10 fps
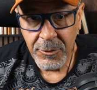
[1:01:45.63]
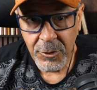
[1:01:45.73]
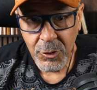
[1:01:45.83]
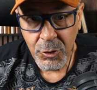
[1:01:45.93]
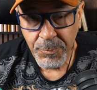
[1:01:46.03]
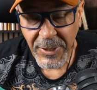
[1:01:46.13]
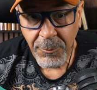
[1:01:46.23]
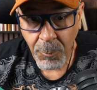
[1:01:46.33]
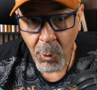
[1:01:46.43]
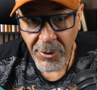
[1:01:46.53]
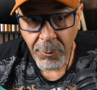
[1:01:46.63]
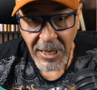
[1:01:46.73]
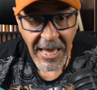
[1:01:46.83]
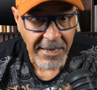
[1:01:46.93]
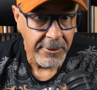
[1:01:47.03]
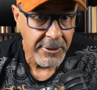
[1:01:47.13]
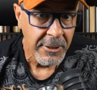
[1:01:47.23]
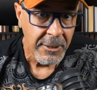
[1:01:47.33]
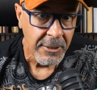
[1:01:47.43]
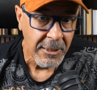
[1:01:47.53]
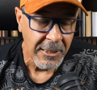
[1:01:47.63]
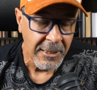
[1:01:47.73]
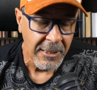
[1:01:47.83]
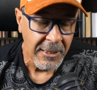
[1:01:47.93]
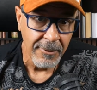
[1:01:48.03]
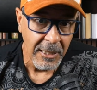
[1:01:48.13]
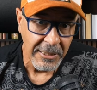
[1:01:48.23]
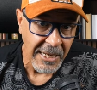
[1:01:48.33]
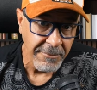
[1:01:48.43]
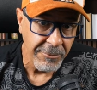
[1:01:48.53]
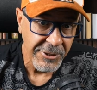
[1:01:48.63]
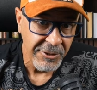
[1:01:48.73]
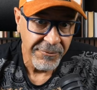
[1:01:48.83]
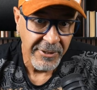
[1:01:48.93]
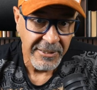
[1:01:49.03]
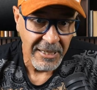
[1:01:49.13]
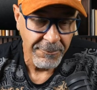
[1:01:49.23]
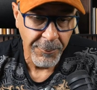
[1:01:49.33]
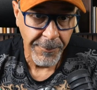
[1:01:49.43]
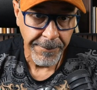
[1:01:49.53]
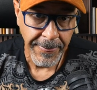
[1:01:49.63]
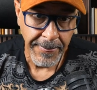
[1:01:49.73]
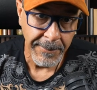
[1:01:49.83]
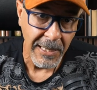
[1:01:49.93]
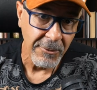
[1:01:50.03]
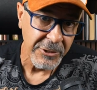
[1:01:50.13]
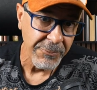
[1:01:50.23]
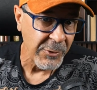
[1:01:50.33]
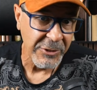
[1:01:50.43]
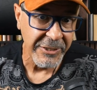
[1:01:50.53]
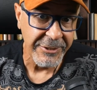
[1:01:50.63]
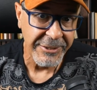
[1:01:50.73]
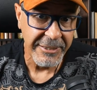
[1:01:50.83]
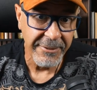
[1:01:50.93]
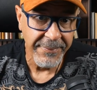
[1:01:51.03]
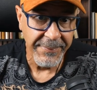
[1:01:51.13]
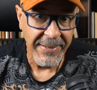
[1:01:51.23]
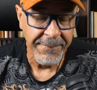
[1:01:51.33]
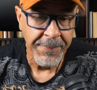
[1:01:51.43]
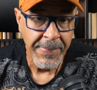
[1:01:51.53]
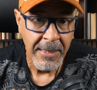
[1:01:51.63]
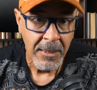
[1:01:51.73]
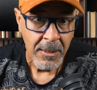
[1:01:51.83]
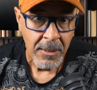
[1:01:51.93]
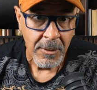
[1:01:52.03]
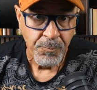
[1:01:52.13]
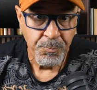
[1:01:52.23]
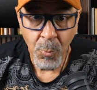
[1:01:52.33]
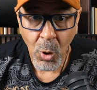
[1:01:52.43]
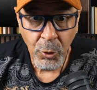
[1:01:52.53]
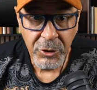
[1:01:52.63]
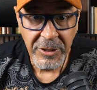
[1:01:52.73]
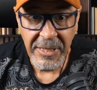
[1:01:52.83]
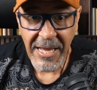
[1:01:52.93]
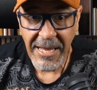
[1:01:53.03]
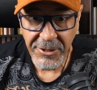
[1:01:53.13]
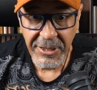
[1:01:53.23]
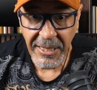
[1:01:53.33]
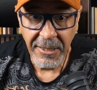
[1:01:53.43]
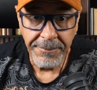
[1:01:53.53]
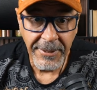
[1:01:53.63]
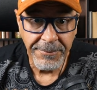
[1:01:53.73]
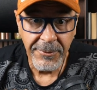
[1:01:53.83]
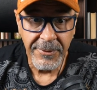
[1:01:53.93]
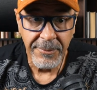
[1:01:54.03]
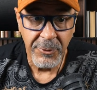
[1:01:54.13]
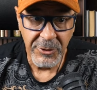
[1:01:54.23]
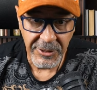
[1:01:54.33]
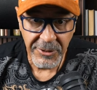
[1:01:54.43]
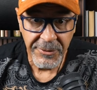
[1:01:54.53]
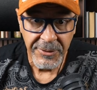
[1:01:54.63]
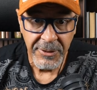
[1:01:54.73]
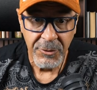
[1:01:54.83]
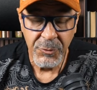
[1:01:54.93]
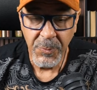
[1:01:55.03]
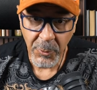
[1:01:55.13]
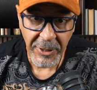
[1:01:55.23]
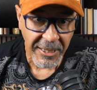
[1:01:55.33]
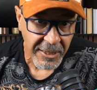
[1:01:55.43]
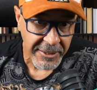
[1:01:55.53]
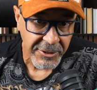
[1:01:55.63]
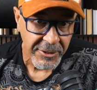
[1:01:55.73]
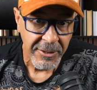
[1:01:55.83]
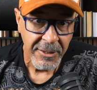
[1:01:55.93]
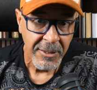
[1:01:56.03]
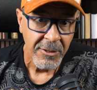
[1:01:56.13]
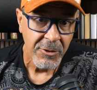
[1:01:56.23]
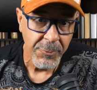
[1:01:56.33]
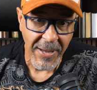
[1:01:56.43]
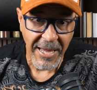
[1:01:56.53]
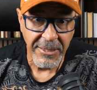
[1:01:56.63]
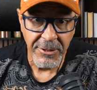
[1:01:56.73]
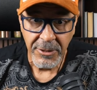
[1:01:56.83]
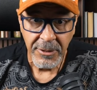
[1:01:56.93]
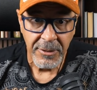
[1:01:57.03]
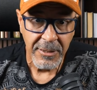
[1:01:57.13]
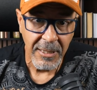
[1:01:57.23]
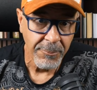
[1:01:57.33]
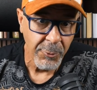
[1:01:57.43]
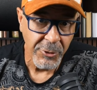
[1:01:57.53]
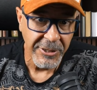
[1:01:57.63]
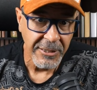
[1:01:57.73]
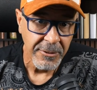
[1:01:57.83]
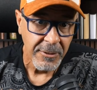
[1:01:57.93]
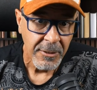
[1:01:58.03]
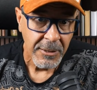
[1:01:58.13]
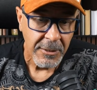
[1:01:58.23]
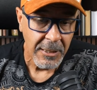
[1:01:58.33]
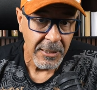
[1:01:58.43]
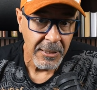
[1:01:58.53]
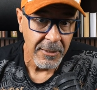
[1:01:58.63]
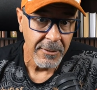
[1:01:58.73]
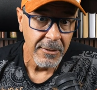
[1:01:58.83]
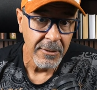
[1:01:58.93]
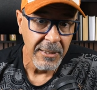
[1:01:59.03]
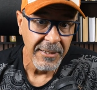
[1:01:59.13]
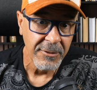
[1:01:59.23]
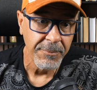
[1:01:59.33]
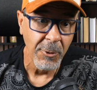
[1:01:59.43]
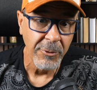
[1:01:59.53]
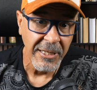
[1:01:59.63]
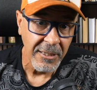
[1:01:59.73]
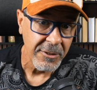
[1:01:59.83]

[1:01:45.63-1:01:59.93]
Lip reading: speak more than one language. I take Brazil for example. I was in Brazil as a diplomat. Most educated people in Brazil spoke English, Spanish, and Portuguese. They spoke English